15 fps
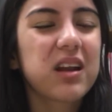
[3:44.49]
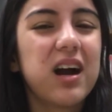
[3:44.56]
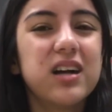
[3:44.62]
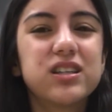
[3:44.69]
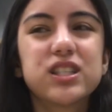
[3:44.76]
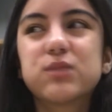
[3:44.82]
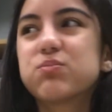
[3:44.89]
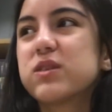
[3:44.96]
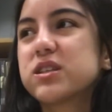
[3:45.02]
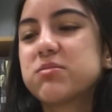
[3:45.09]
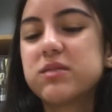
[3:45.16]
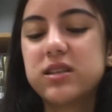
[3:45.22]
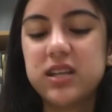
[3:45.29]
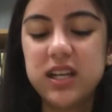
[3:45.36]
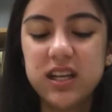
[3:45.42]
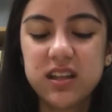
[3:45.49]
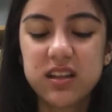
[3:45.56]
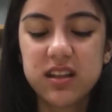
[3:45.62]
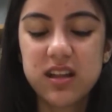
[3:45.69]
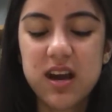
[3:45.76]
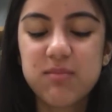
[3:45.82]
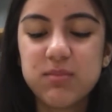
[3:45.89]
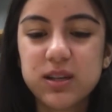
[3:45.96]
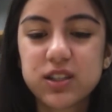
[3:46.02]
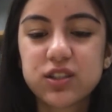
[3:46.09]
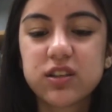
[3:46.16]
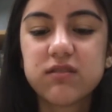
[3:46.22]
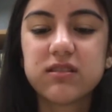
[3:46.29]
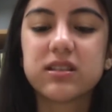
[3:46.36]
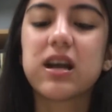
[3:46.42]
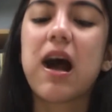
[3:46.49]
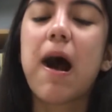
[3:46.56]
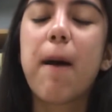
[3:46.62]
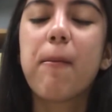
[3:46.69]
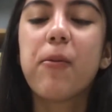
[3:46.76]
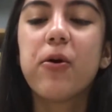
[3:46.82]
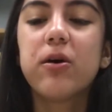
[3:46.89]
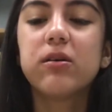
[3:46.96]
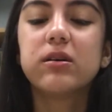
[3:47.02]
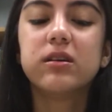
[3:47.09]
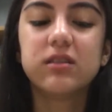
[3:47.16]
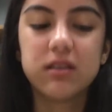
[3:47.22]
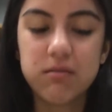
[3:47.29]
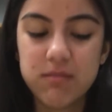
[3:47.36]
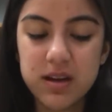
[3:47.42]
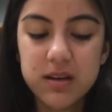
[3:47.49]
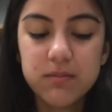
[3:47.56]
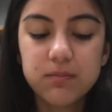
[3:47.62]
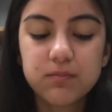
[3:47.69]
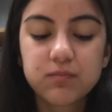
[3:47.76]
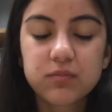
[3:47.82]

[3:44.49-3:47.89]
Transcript: I just brushed my teeth and that mixture of this apple and the mint,